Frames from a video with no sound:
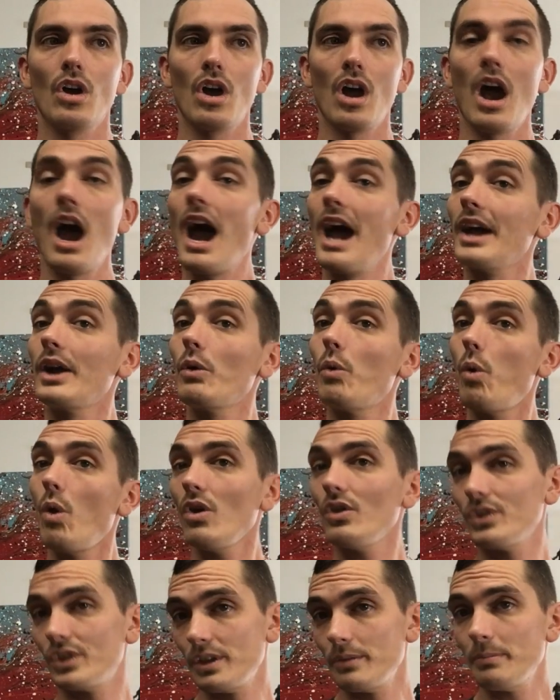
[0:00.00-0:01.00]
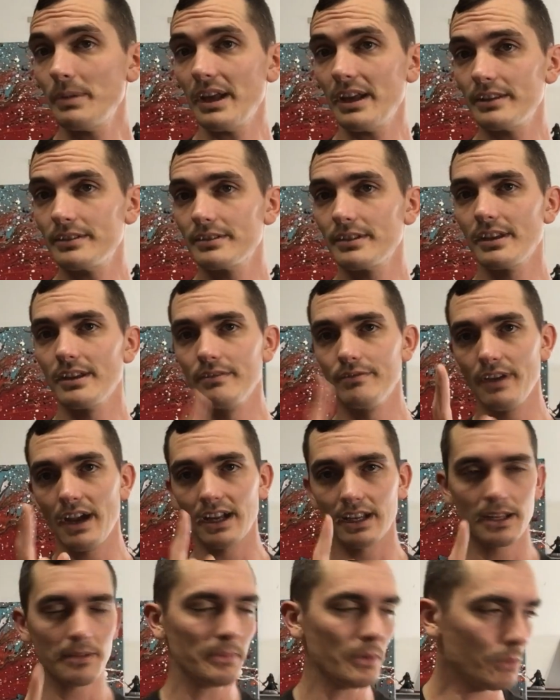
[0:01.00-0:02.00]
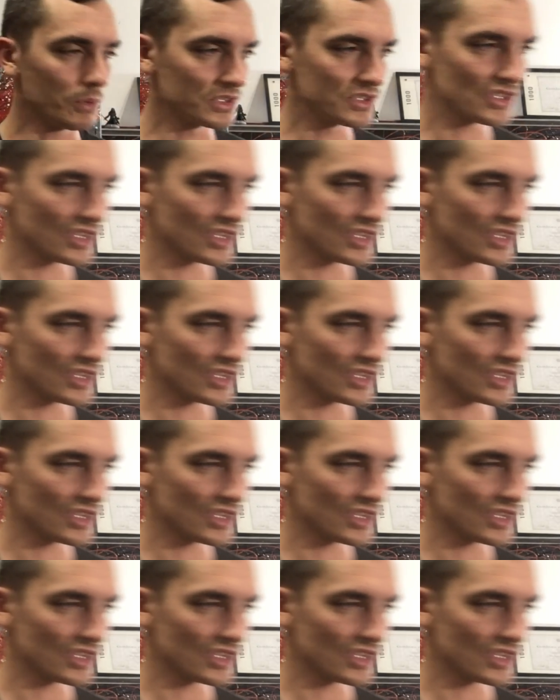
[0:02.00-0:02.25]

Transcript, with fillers: high quality paint. In fact, give me one